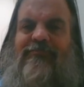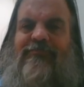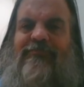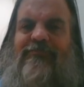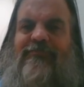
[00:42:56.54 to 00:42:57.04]

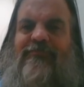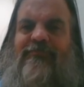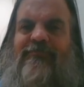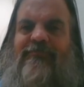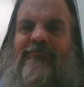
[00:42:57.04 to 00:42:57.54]

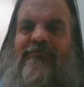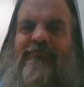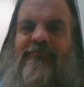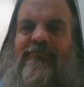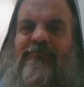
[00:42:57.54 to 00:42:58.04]

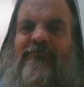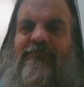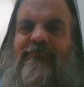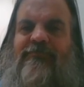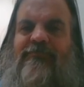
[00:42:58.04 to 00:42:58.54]

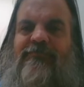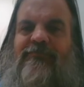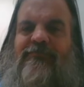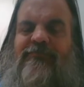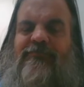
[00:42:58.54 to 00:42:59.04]

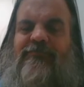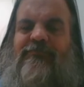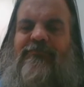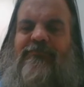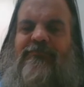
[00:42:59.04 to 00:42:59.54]

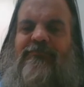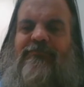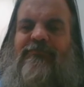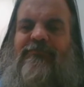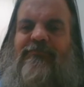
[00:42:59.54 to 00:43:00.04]

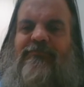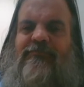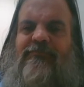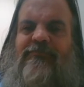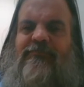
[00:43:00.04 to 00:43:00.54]

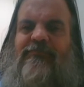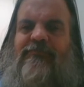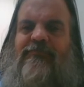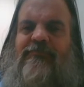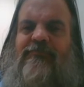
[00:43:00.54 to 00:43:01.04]

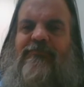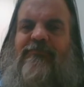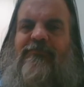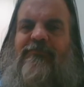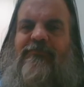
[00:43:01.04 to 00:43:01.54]

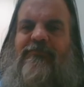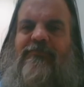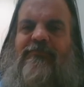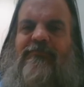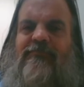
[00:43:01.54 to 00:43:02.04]

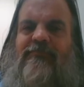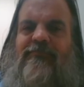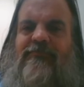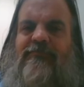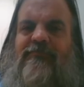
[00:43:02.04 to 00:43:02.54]

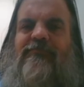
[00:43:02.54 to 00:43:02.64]
[no speech]